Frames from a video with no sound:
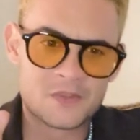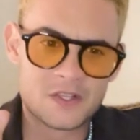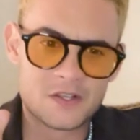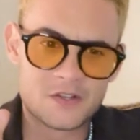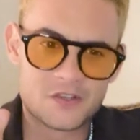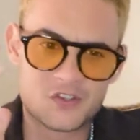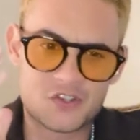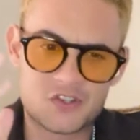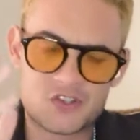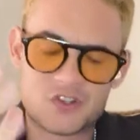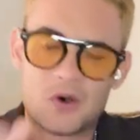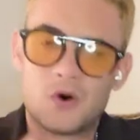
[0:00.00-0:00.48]

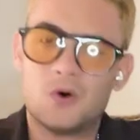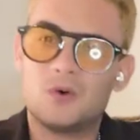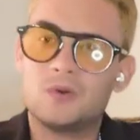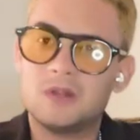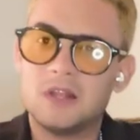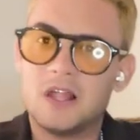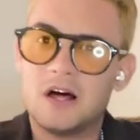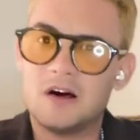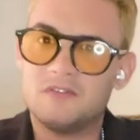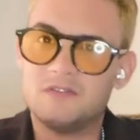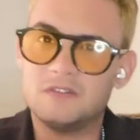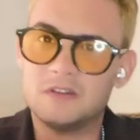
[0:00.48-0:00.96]
so
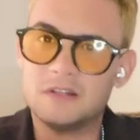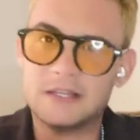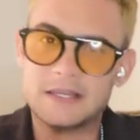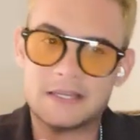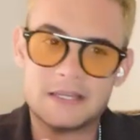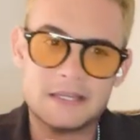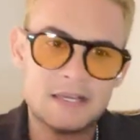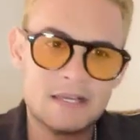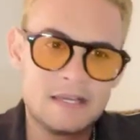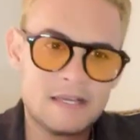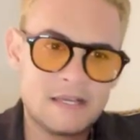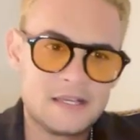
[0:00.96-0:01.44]

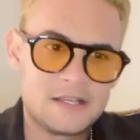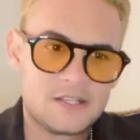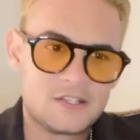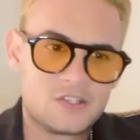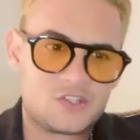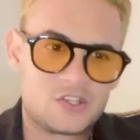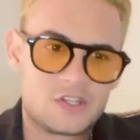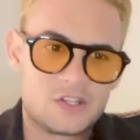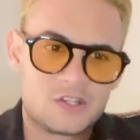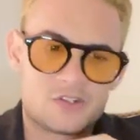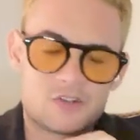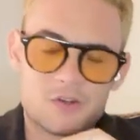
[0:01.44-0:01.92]
lovely.
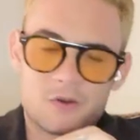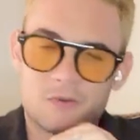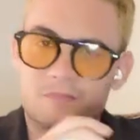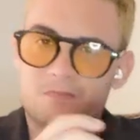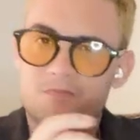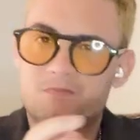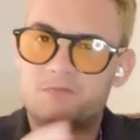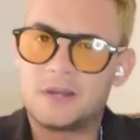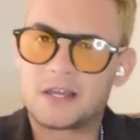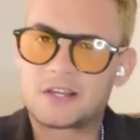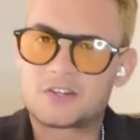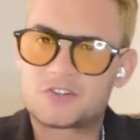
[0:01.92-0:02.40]
She
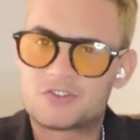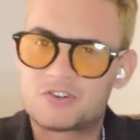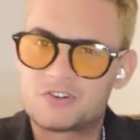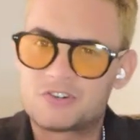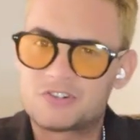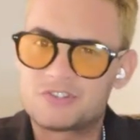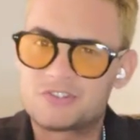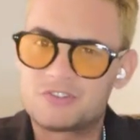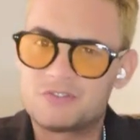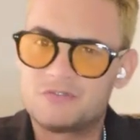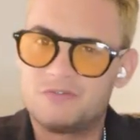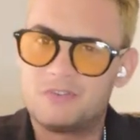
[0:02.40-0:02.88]
took
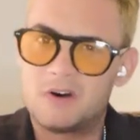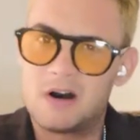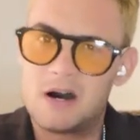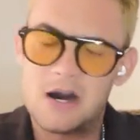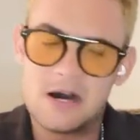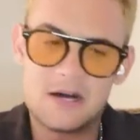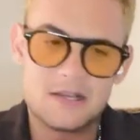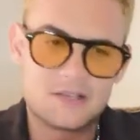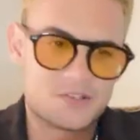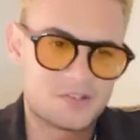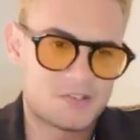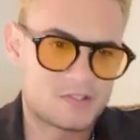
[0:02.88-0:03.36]
pictures of
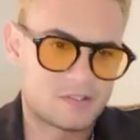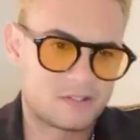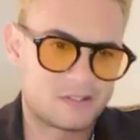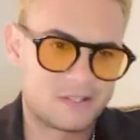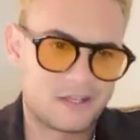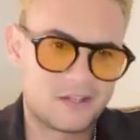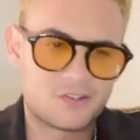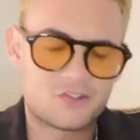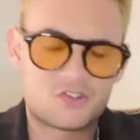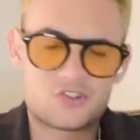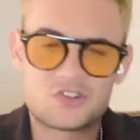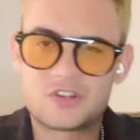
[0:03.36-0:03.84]
us,
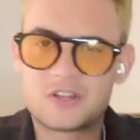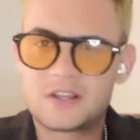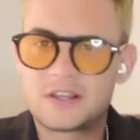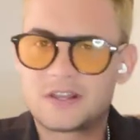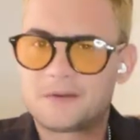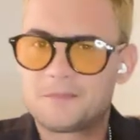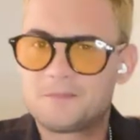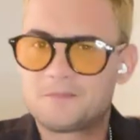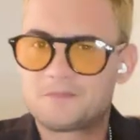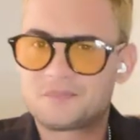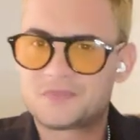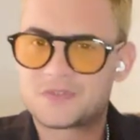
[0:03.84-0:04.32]
then she
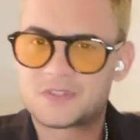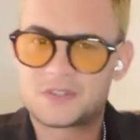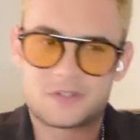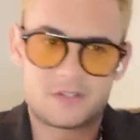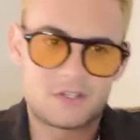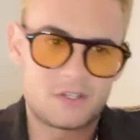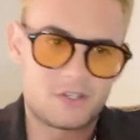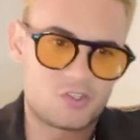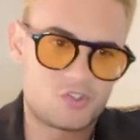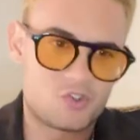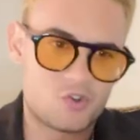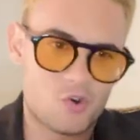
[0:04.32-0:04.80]

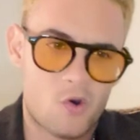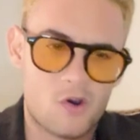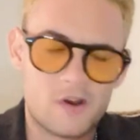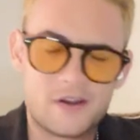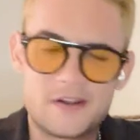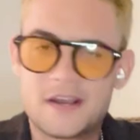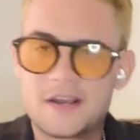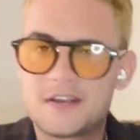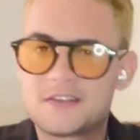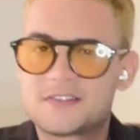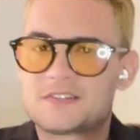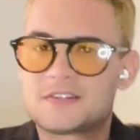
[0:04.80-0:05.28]

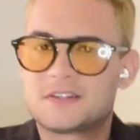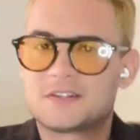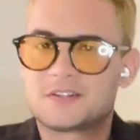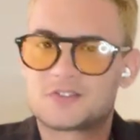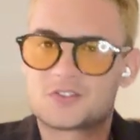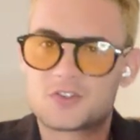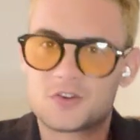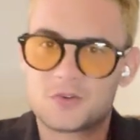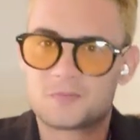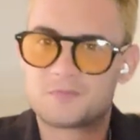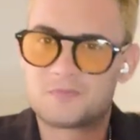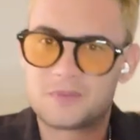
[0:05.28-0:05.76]
joined us
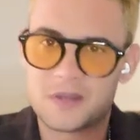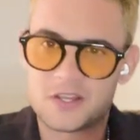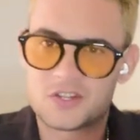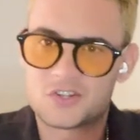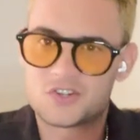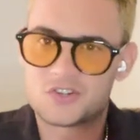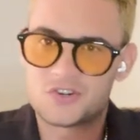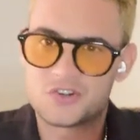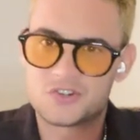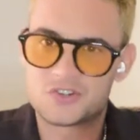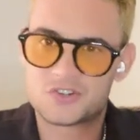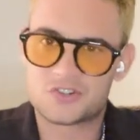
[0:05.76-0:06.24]
and took
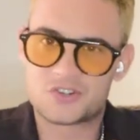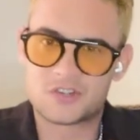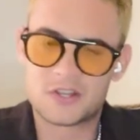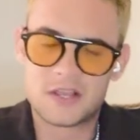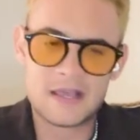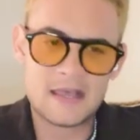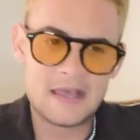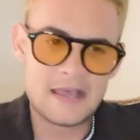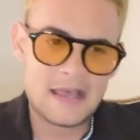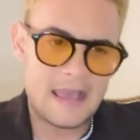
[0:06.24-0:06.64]
pictures,